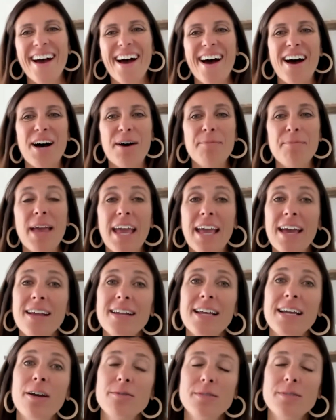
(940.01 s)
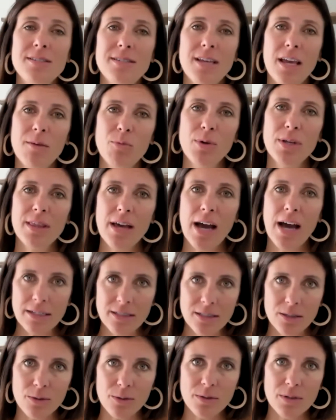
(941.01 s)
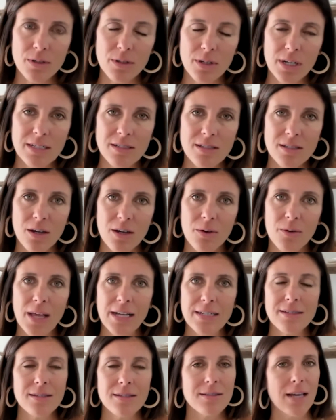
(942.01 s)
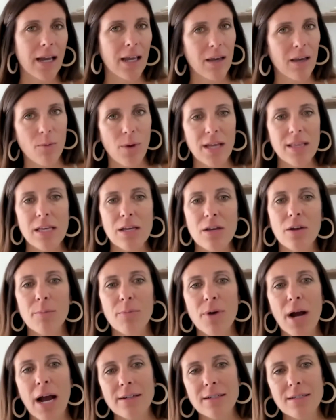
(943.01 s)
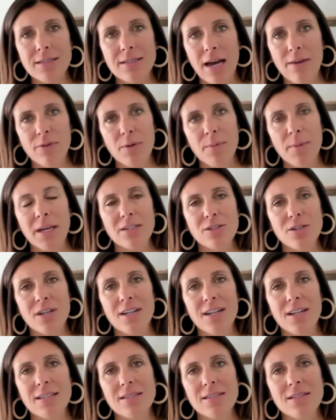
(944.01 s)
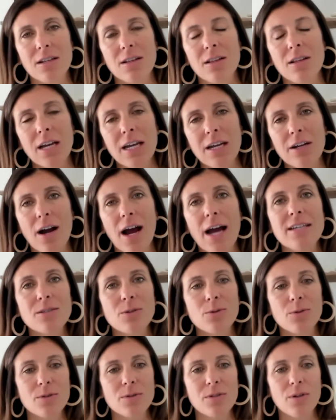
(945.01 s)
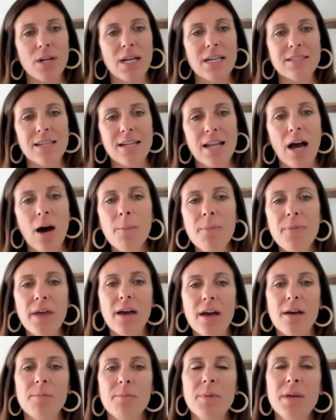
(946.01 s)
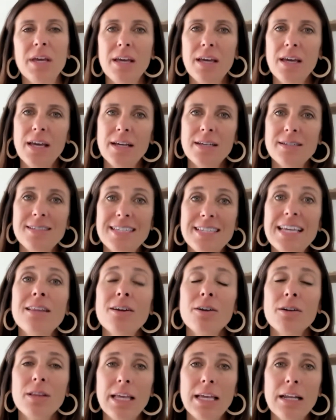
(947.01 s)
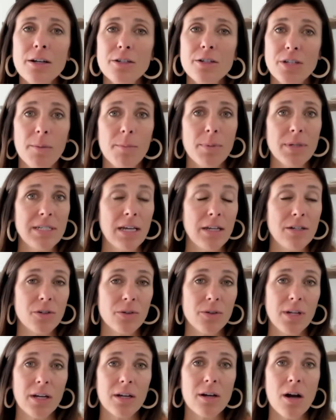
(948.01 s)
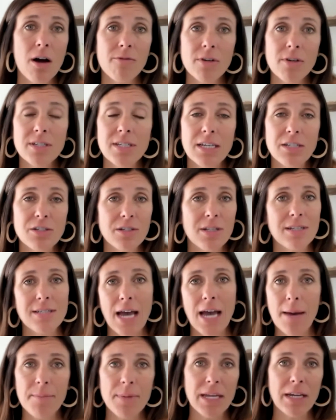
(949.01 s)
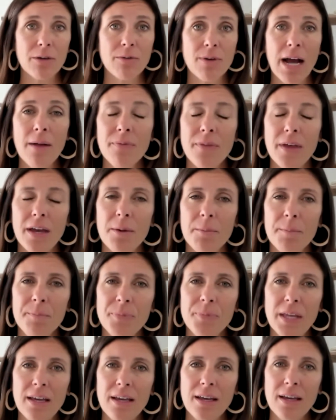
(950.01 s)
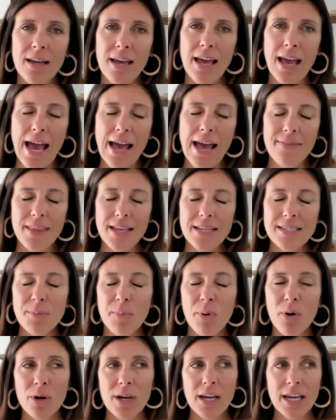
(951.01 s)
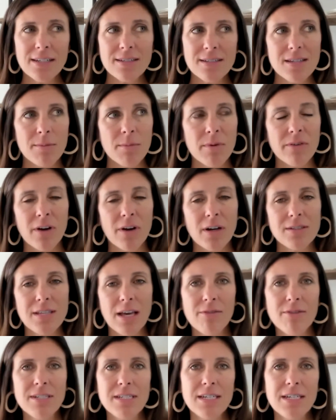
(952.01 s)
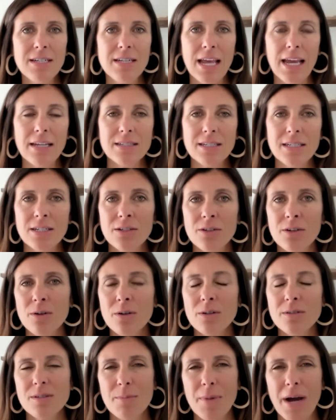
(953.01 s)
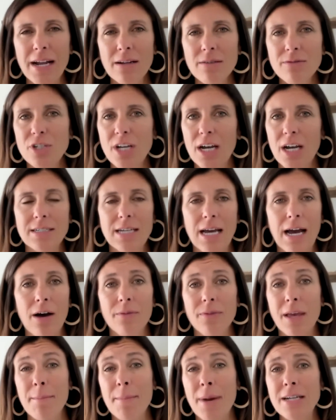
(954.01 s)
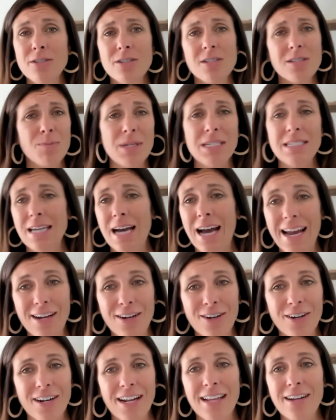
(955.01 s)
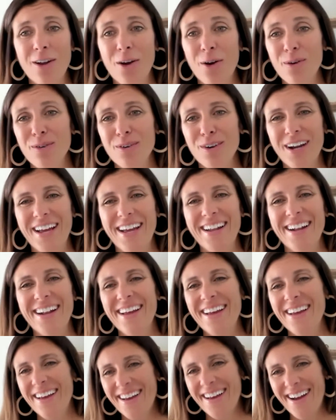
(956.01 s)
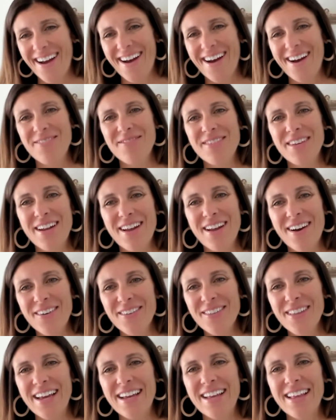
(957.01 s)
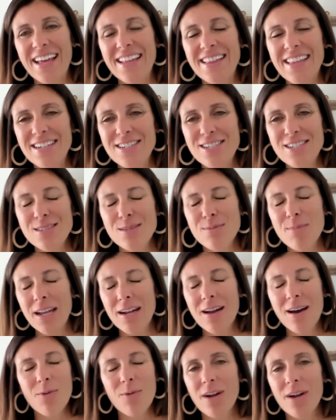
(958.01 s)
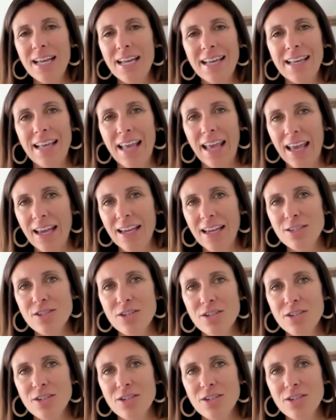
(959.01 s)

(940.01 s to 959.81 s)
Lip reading: And it goes the same with high school students. So that's the second way that you can practice affirmation, is to look at your high school students and help them see their leadership potential in a conversation that's happening around them. At this point, some of our 17, 18-year-olds might have checked out. They might just be tired and over it, you know, like, and they just may not want to engage.